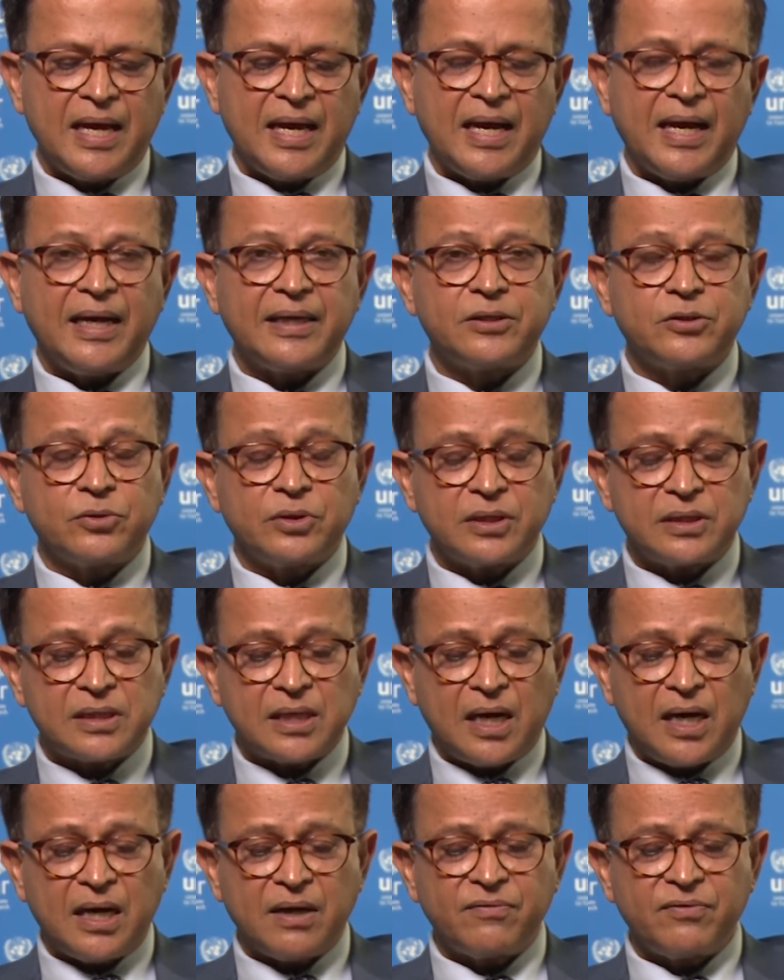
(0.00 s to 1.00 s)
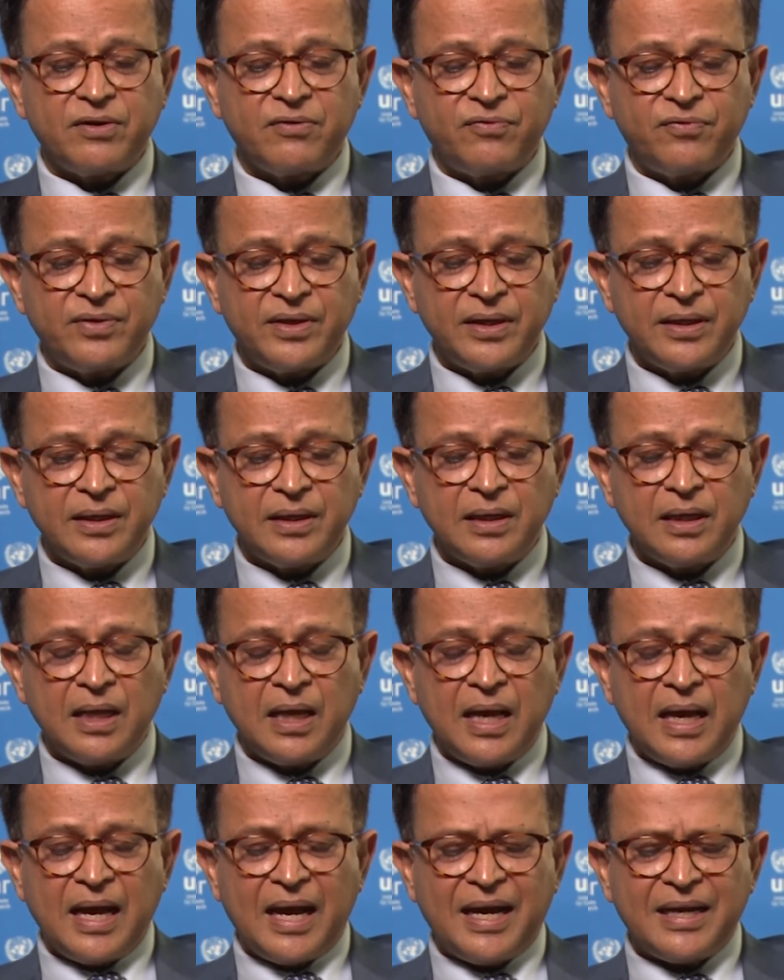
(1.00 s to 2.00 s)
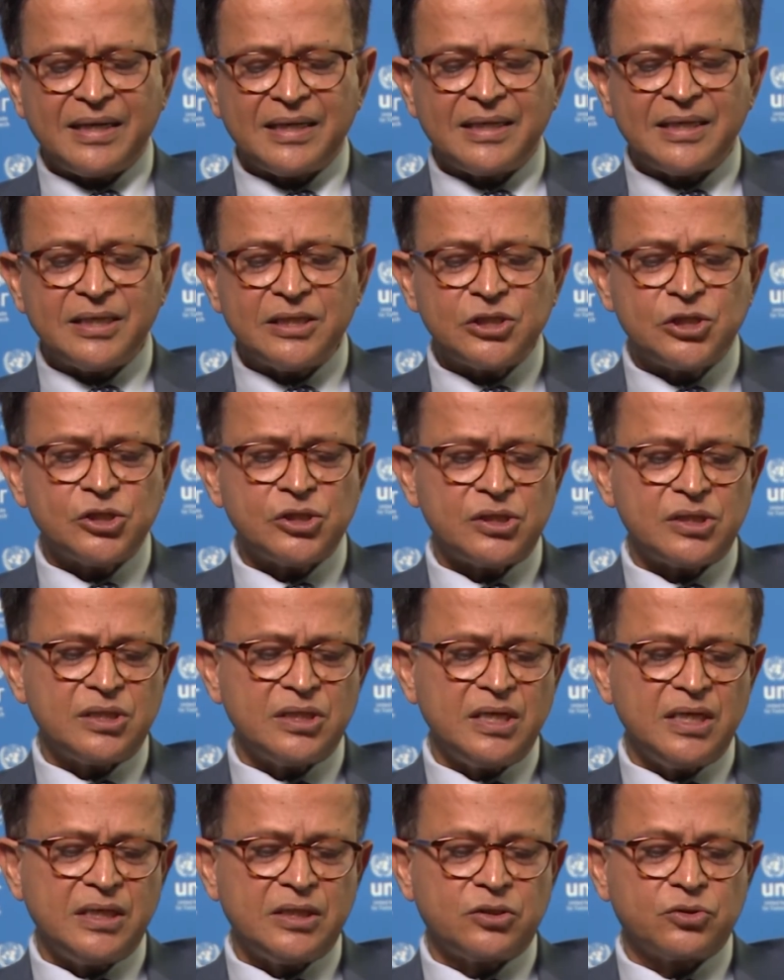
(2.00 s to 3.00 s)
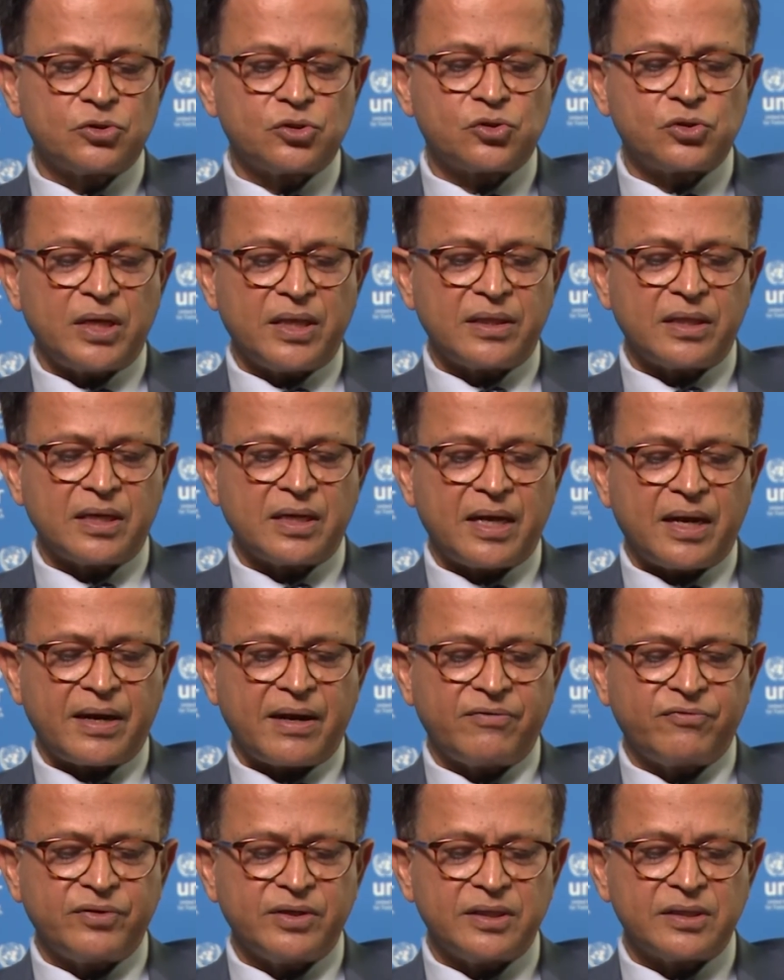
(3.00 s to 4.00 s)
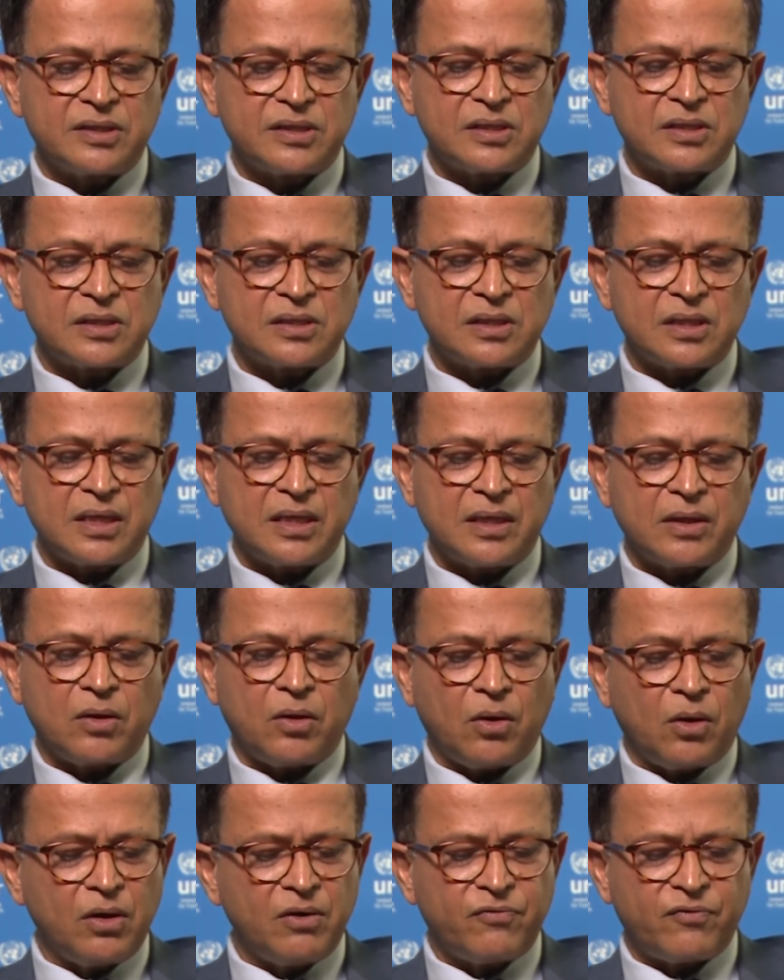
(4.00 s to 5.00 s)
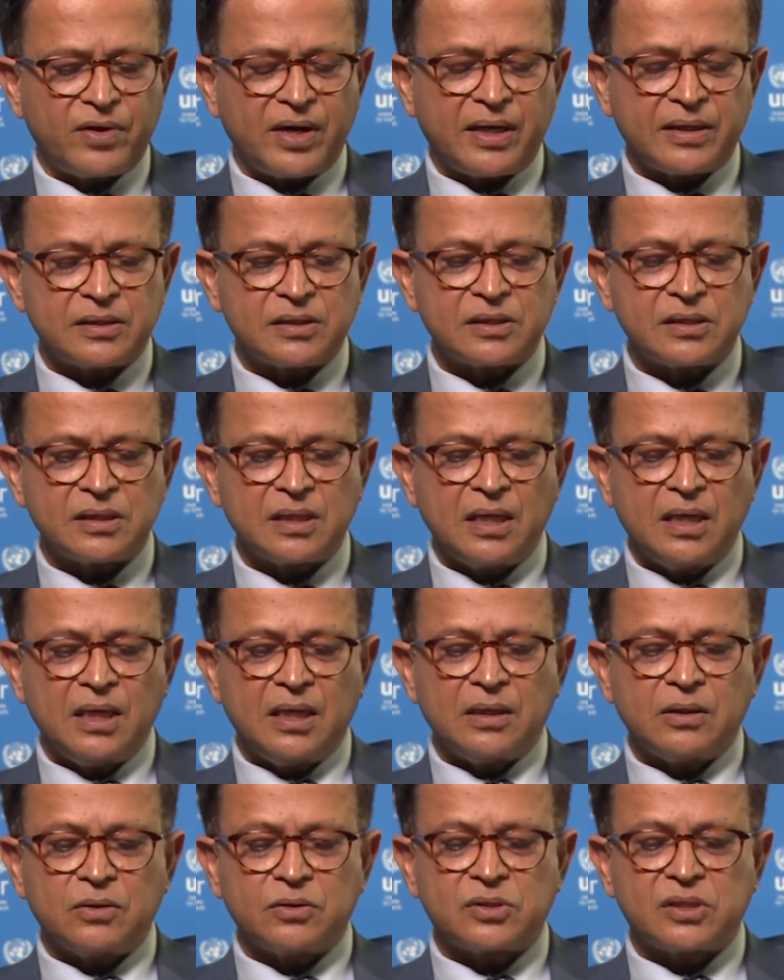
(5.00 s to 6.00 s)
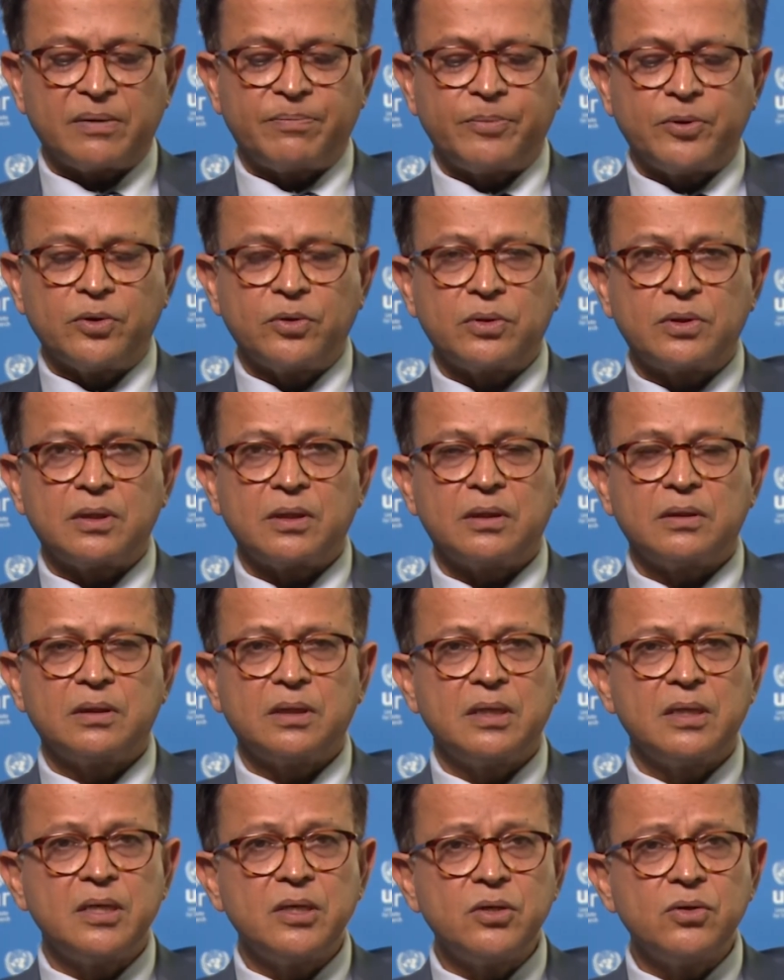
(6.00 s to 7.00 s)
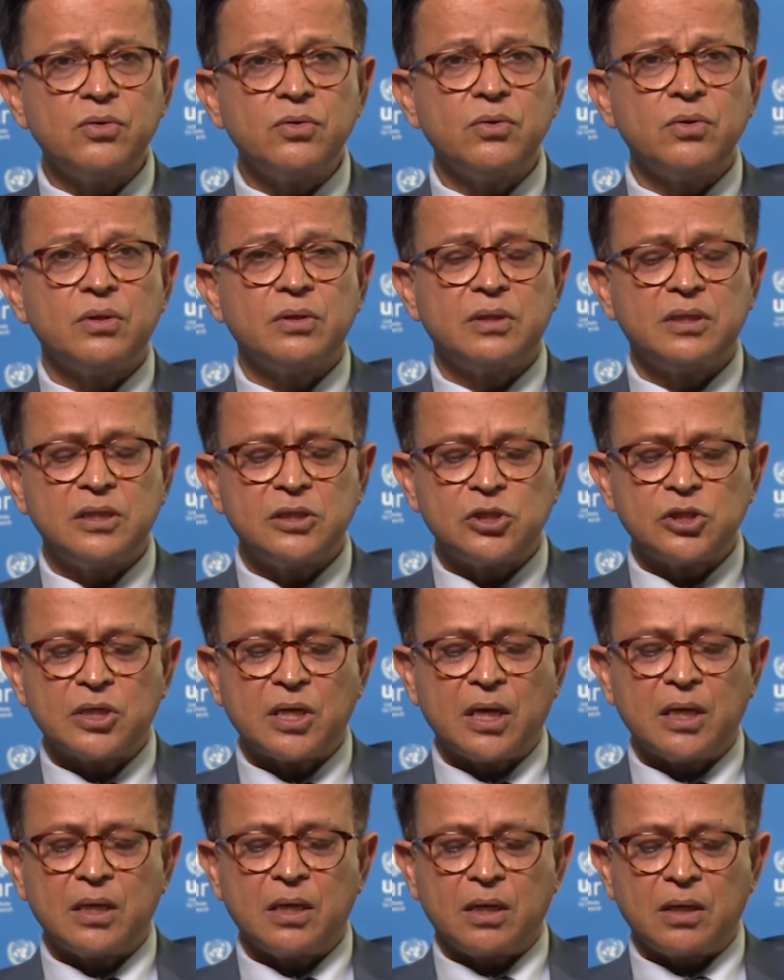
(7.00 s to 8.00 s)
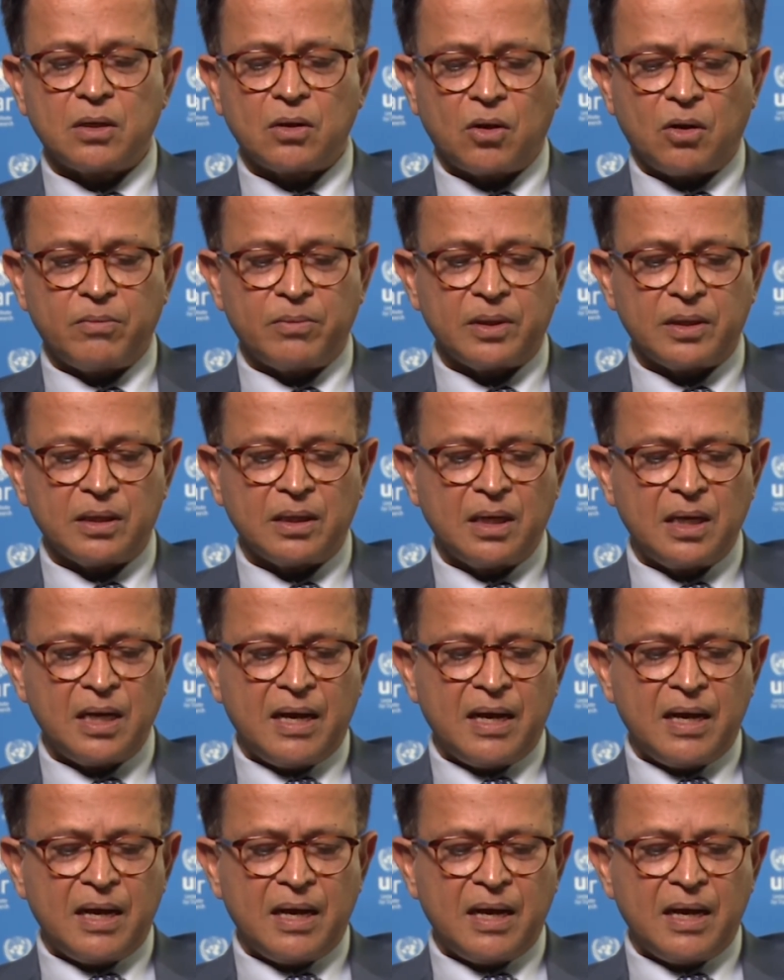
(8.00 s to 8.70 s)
at UNITAR we feel an urgent need to strengthen our efforts in all fronts to support the new digital normal